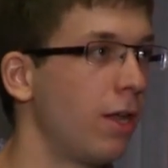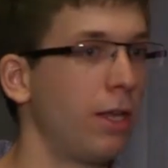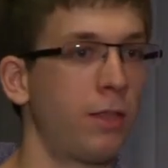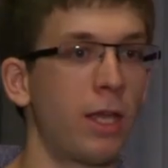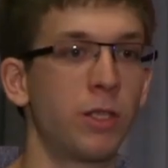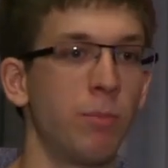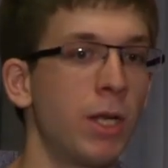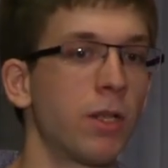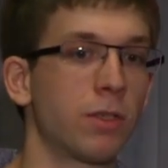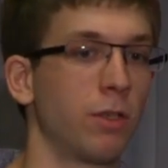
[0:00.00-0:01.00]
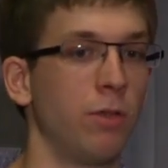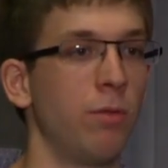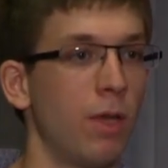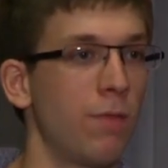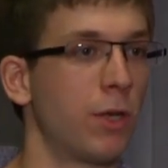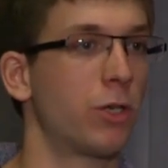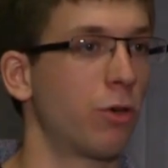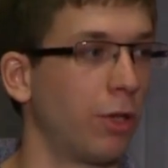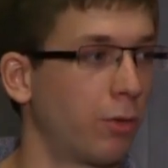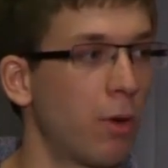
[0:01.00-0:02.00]
it takes minutes to do even
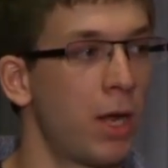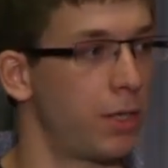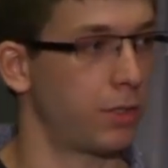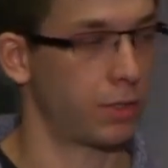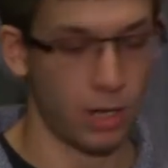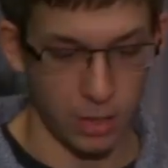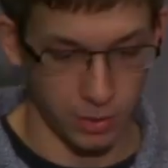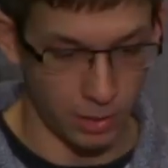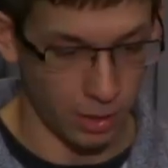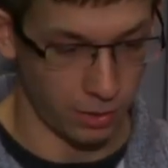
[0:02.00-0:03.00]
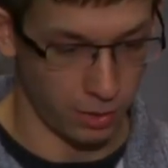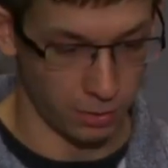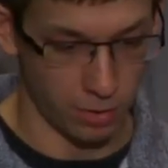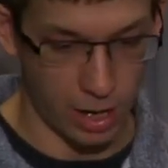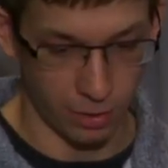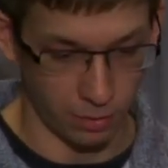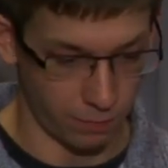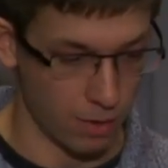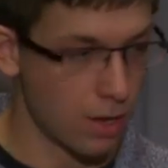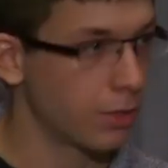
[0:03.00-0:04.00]
short queries. It's not exactly interactive.